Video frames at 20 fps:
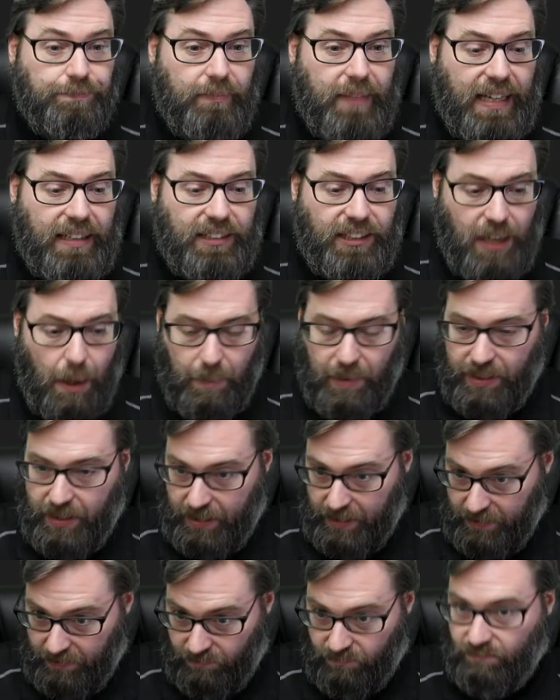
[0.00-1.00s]
some of
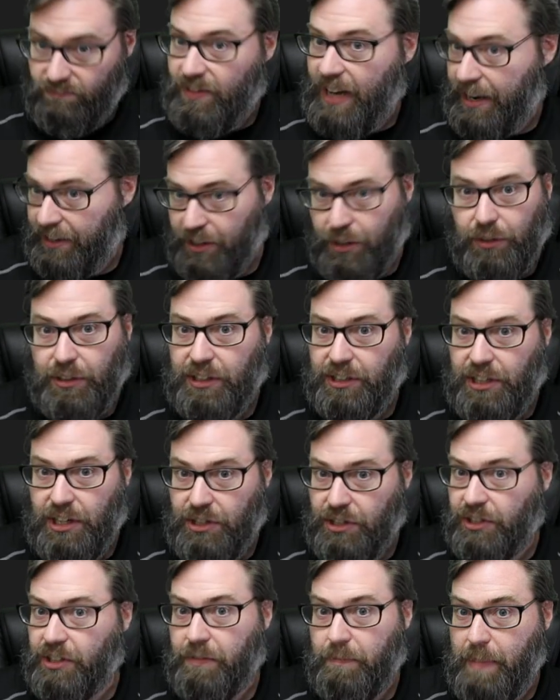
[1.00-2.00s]
the technical
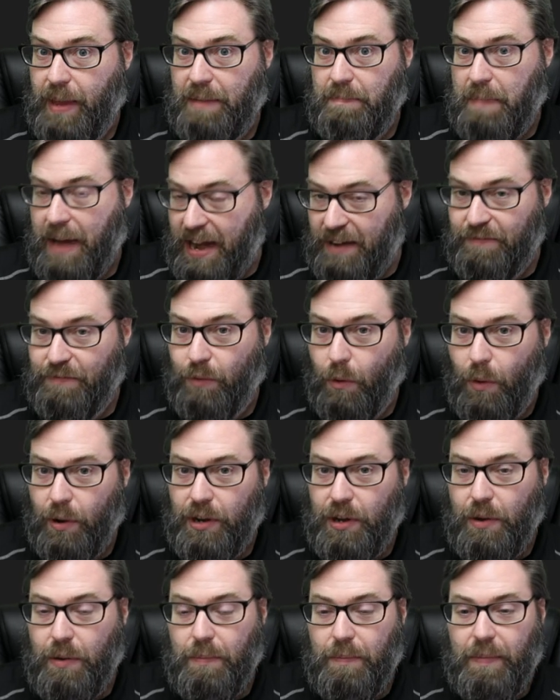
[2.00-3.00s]
decisions have been made for
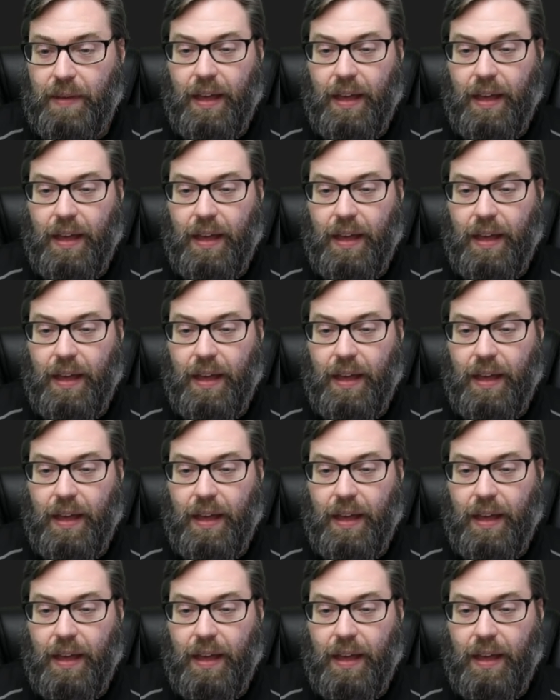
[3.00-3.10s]
you,